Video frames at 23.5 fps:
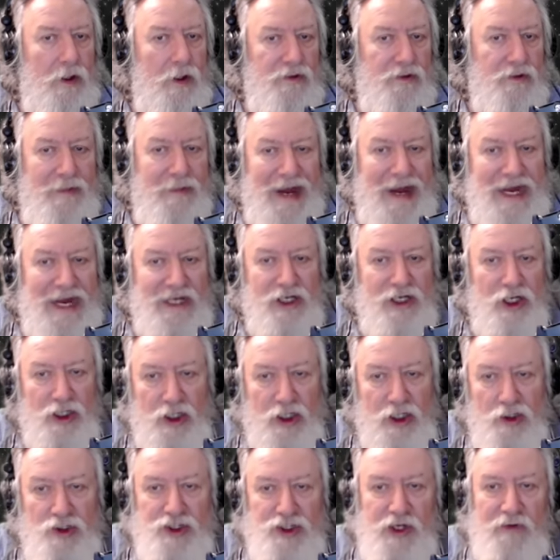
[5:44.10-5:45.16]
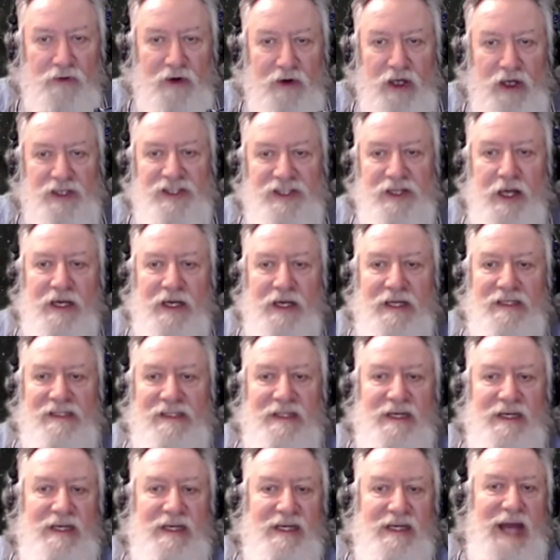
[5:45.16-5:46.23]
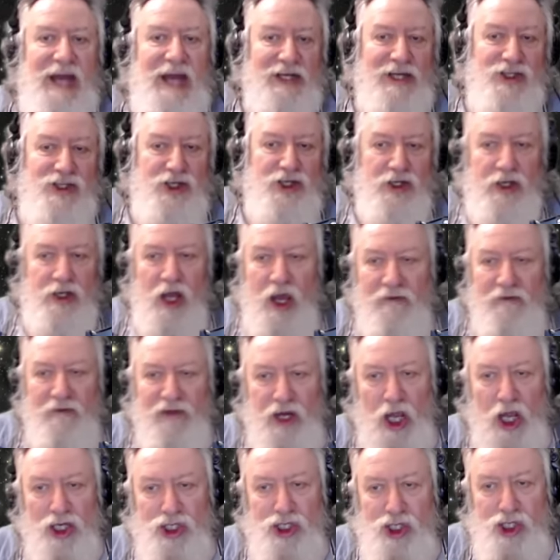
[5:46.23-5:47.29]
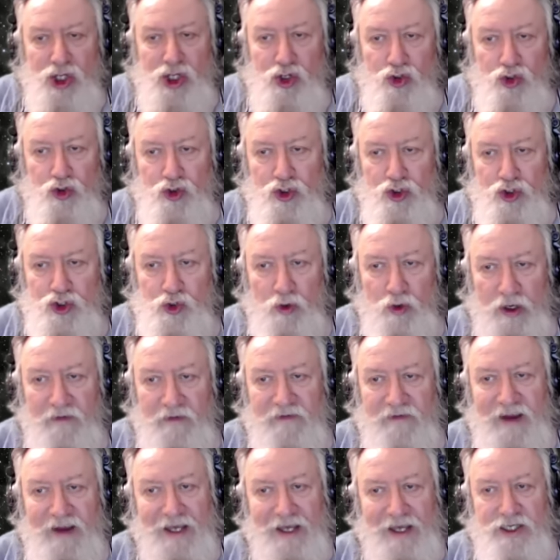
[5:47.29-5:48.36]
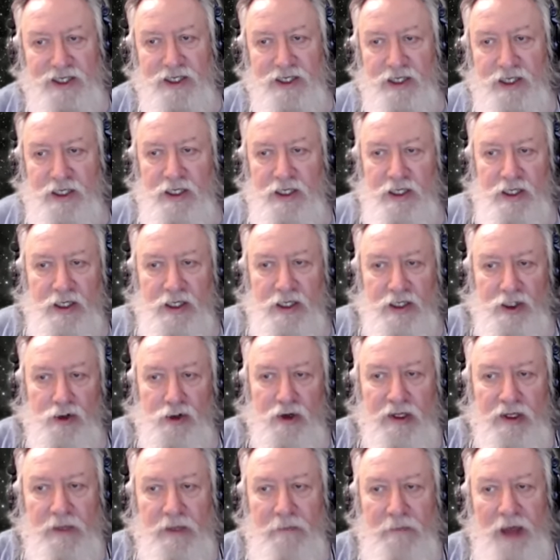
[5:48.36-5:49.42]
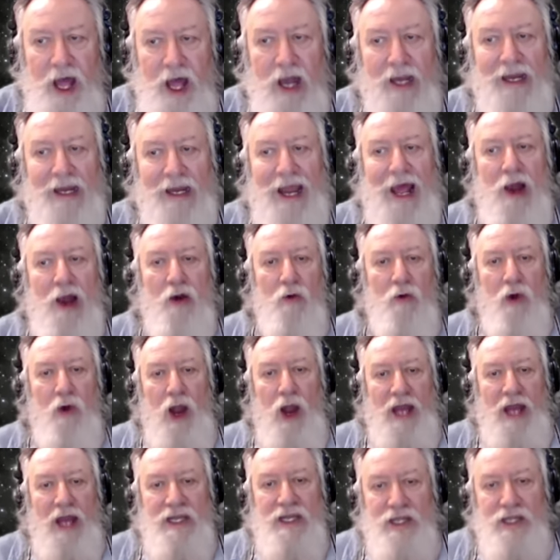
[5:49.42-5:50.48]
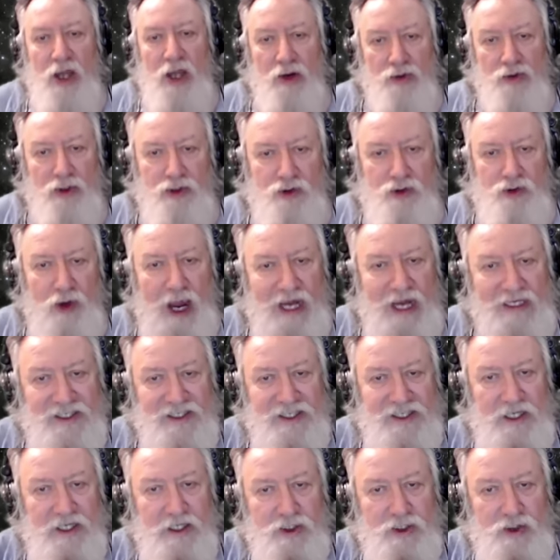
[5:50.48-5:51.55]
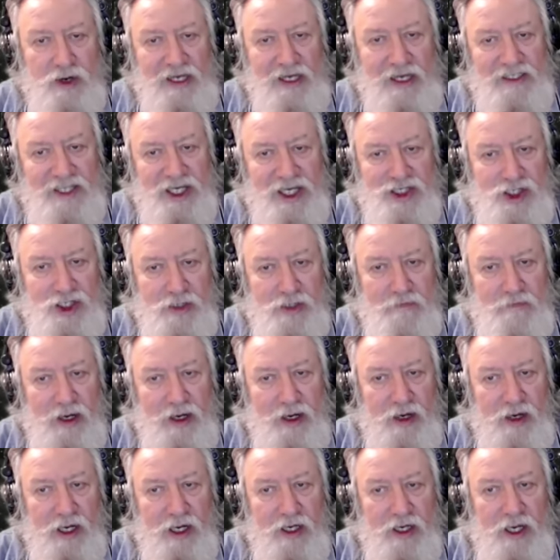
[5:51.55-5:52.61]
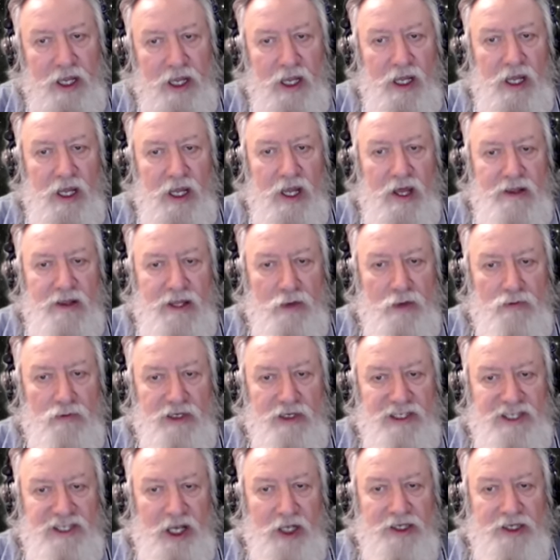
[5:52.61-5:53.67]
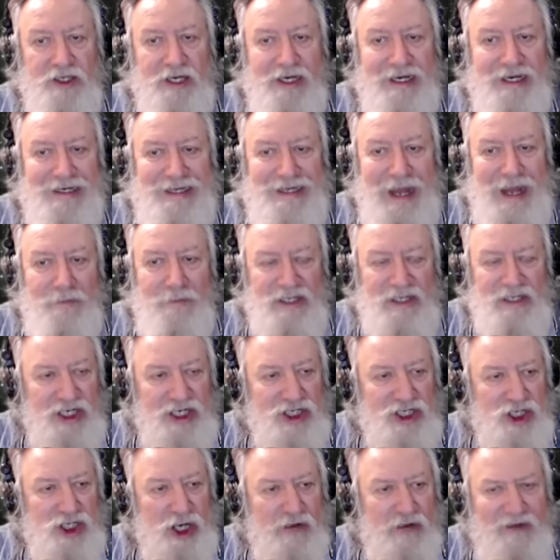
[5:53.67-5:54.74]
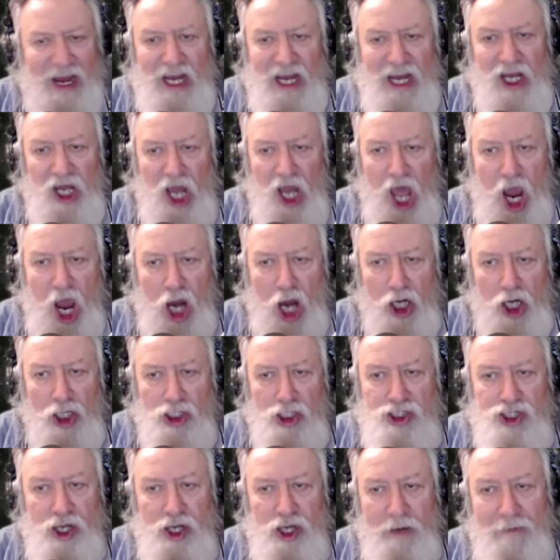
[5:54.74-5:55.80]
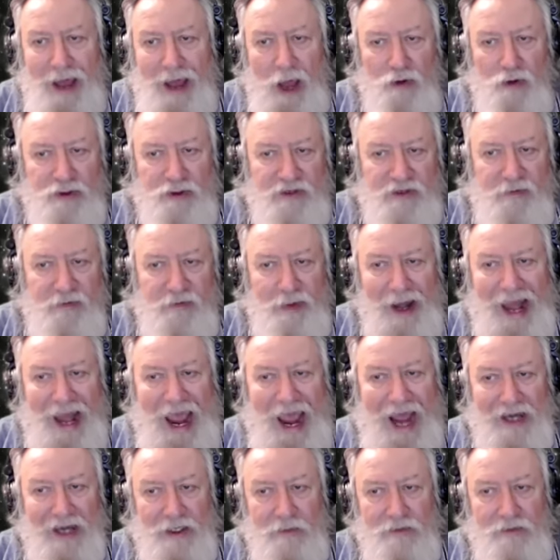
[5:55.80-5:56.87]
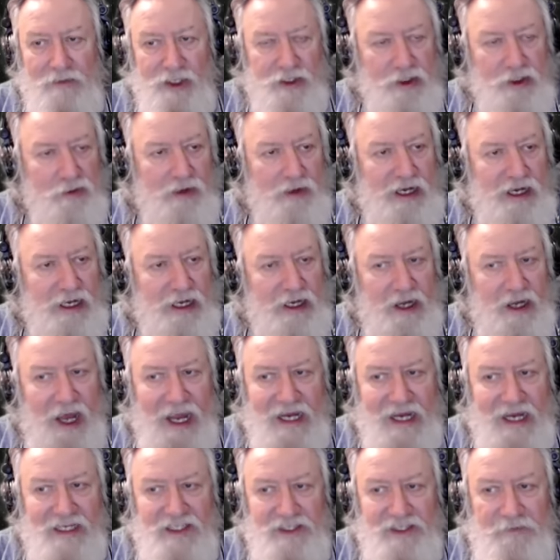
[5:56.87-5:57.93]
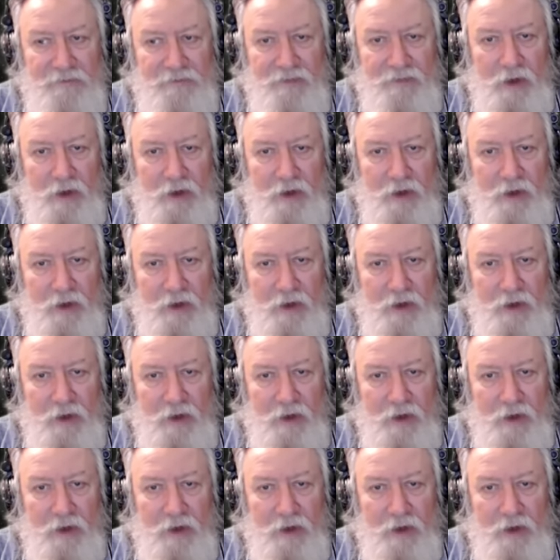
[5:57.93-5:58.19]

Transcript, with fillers: The main conclusion of our study is the detection of an unusual event during the Bølling-Allerød Younger Dryas transition period that resulted in deposition of a large amount of platinum to the Greenland ice.